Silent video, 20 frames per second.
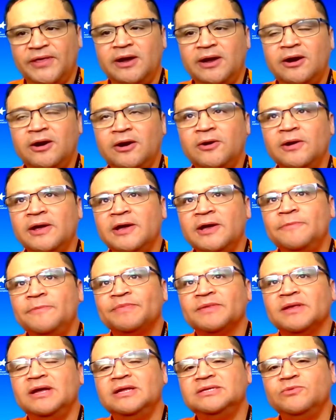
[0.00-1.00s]
there,
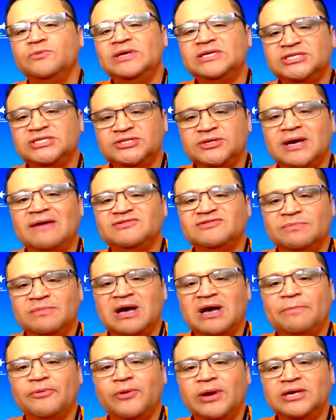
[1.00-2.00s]
and we still have some
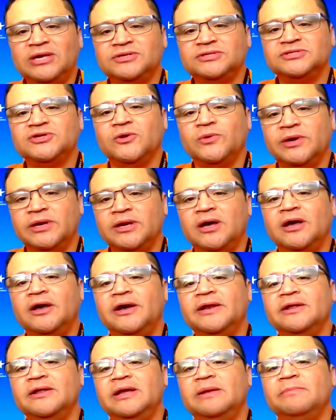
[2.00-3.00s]
operations going
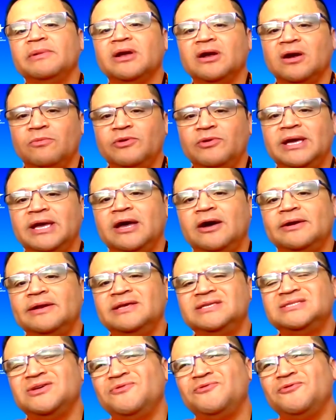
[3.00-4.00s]
on in Montgomery
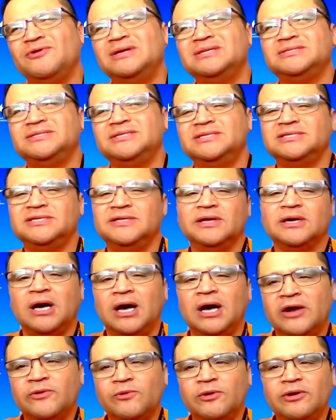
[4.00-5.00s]
County. So for instance, in the
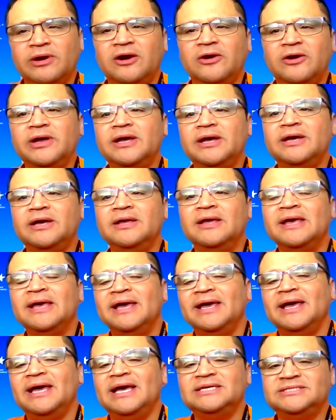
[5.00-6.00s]
Conroe area,
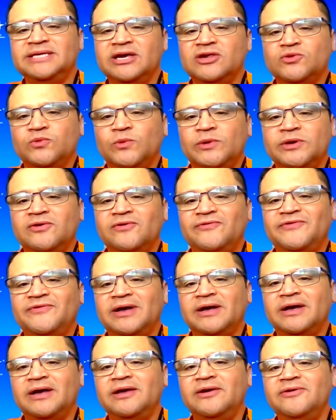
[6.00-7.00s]

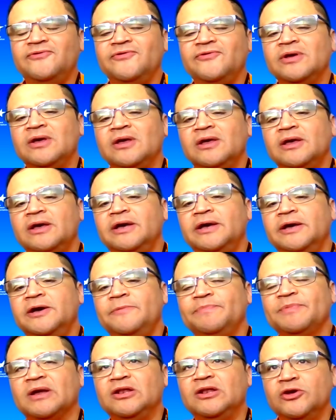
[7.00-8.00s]
SH-105,
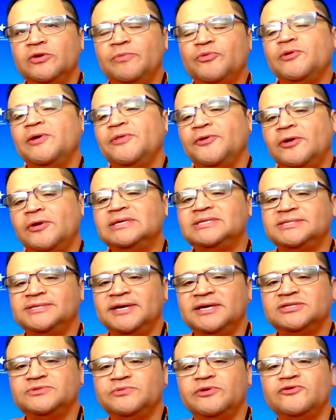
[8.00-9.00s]
Loop
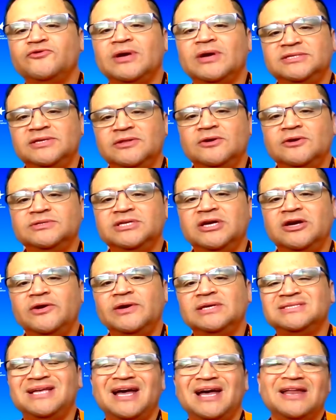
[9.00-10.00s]
336, we're addressing those
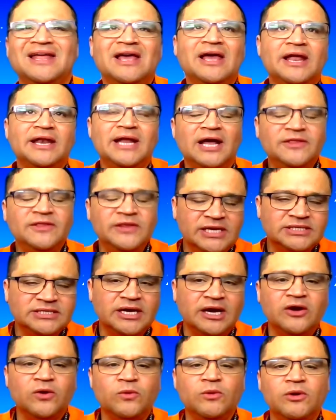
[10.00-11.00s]
areas. Not the
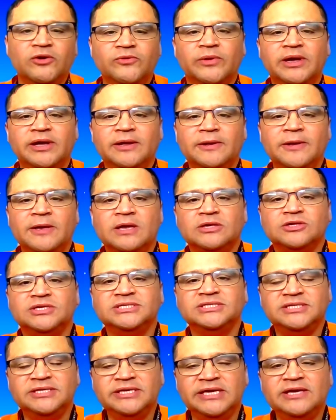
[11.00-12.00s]
entire roadway,
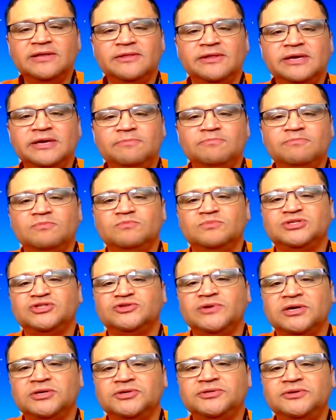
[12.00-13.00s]
just the
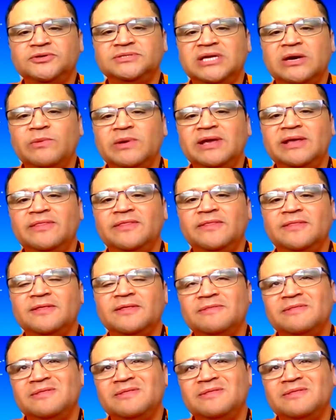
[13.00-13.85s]
structures that we've